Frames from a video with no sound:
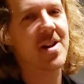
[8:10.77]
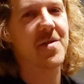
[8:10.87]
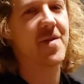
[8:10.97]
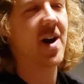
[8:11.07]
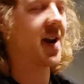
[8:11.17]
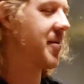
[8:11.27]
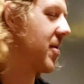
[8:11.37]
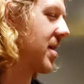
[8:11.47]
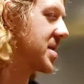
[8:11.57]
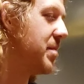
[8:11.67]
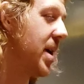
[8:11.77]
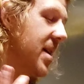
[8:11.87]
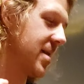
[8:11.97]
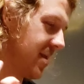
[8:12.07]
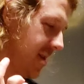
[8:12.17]
it's fine. It works.
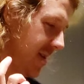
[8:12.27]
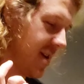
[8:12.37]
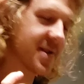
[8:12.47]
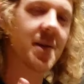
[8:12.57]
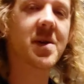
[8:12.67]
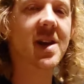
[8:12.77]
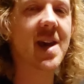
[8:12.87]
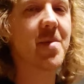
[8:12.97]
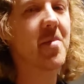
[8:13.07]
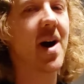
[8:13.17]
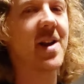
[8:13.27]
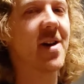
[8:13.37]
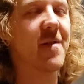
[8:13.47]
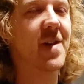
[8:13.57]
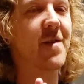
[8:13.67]
But something to keep in mind
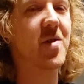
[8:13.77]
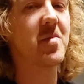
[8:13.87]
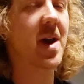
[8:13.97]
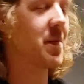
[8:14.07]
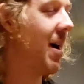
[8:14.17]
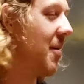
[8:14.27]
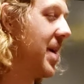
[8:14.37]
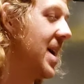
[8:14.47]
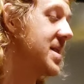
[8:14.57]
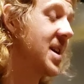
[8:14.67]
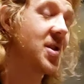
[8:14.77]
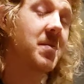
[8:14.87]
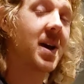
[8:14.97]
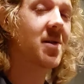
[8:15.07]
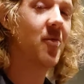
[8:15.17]
of, if you make power pads and you
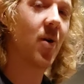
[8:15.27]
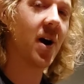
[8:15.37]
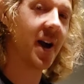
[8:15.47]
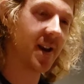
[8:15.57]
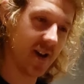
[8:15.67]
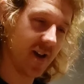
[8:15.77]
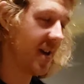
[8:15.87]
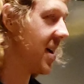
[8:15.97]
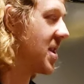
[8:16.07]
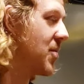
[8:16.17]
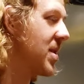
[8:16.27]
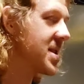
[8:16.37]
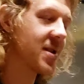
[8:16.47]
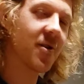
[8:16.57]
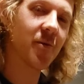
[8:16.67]
make them wide and you want to
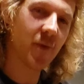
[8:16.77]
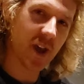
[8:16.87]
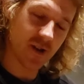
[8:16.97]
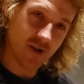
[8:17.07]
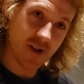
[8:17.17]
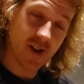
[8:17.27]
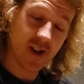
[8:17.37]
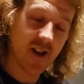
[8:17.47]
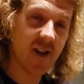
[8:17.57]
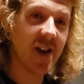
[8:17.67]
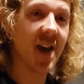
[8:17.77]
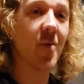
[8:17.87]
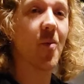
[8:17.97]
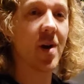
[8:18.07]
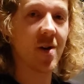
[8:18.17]
sit on the wheel, it
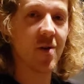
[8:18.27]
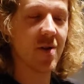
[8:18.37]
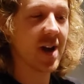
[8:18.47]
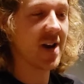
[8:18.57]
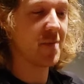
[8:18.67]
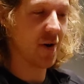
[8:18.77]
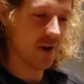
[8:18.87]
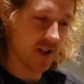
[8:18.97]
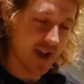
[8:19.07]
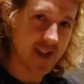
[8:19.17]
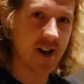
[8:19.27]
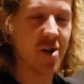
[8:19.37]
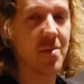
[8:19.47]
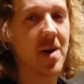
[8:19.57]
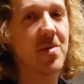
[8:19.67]
will kind of bow your legs out a
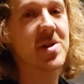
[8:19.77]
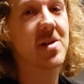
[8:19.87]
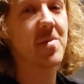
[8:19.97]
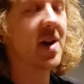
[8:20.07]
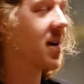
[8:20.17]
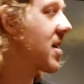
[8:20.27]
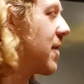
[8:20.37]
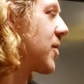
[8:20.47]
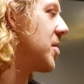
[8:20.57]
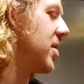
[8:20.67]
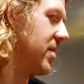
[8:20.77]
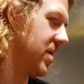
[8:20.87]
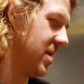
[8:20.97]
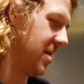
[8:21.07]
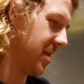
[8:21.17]
little bit, which can be uncomfortable.
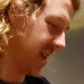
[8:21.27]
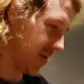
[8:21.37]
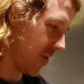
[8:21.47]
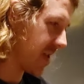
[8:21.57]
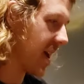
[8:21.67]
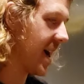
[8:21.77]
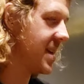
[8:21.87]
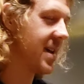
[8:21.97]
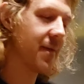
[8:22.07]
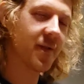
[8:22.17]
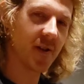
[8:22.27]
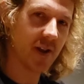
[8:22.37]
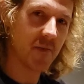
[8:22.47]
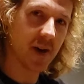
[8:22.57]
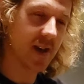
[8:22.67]
And that's one thing I
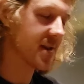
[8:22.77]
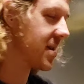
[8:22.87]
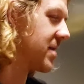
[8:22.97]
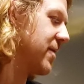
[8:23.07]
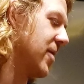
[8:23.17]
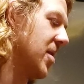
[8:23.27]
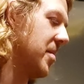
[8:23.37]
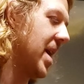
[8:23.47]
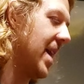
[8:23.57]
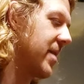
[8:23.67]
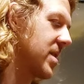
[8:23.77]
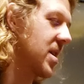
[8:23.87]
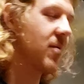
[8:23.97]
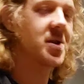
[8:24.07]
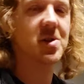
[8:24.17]
definitely missed from having
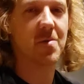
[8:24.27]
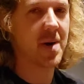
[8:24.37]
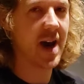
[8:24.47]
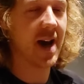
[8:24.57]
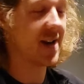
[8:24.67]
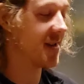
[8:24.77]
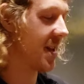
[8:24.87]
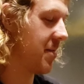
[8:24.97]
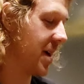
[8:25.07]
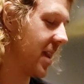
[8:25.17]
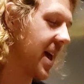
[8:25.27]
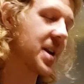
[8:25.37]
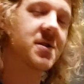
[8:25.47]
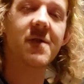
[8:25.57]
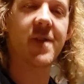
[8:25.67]
the original pad, is that my
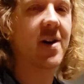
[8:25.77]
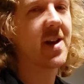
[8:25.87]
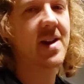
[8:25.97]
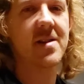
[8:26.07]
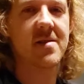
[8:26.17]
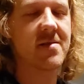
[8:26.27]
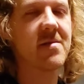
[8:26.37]
leg just felt like it,